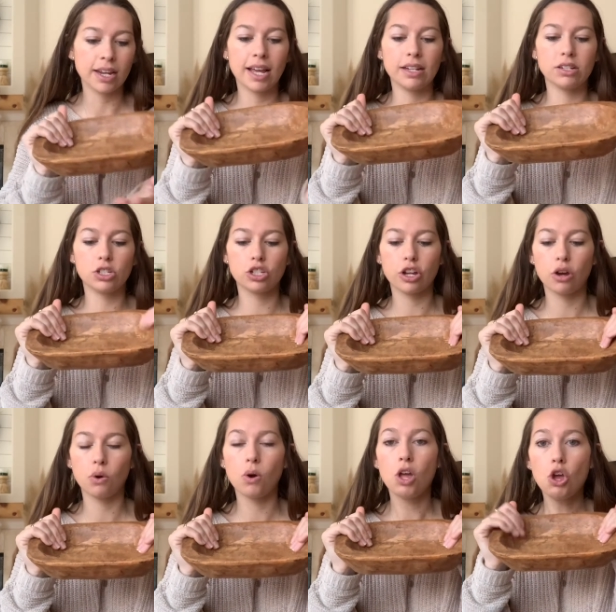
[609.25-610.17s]
And
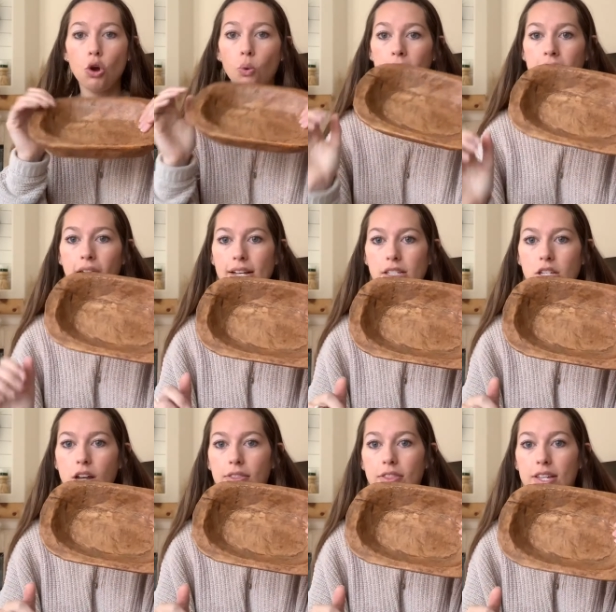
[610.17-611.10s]
so when I
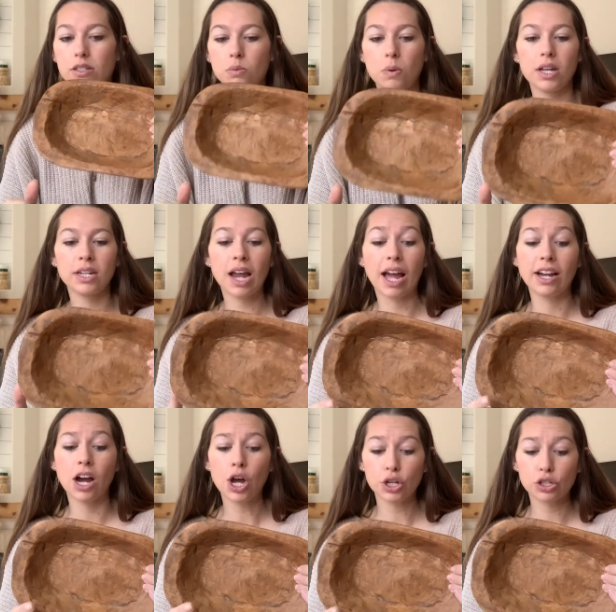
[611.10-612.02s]
saw this one, I
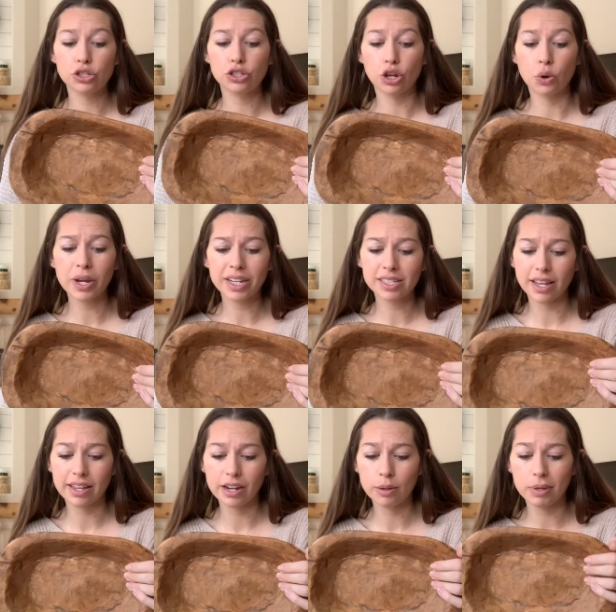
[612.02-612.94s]
got so
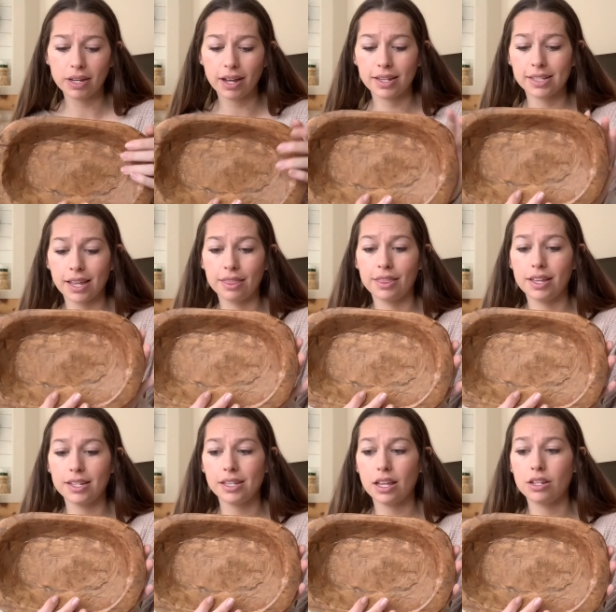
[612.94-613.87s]
excited because
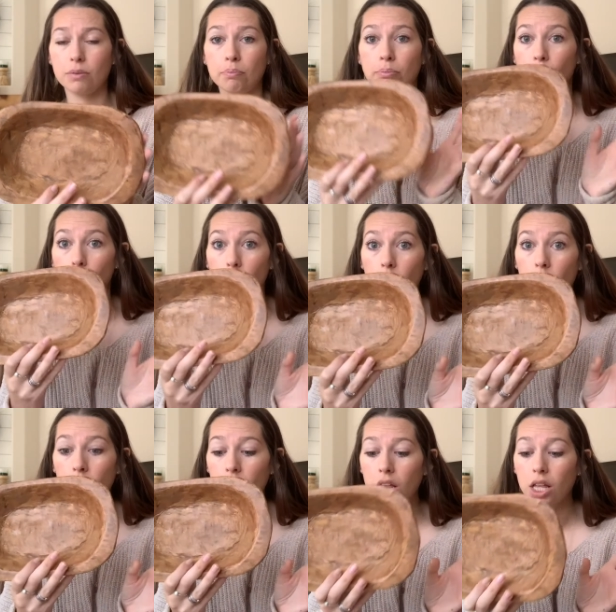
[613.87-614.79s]
this
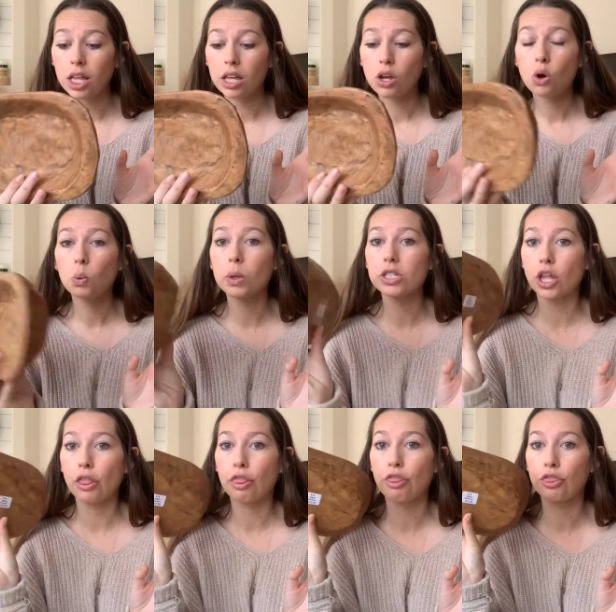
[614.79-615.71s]
bowl was
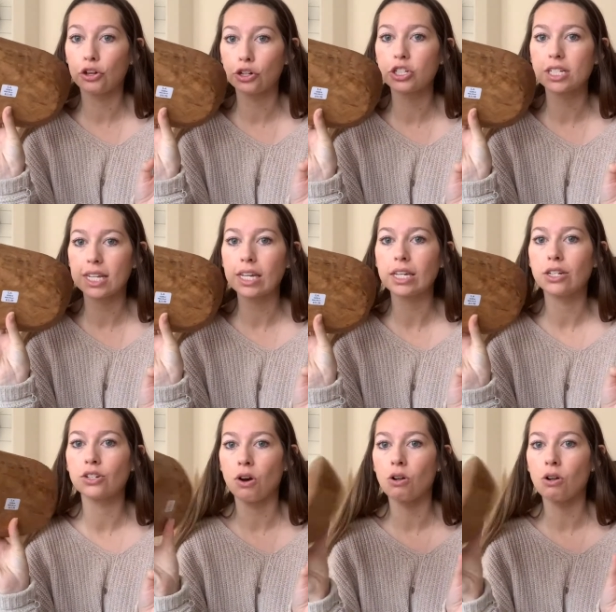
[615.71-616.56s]
$13.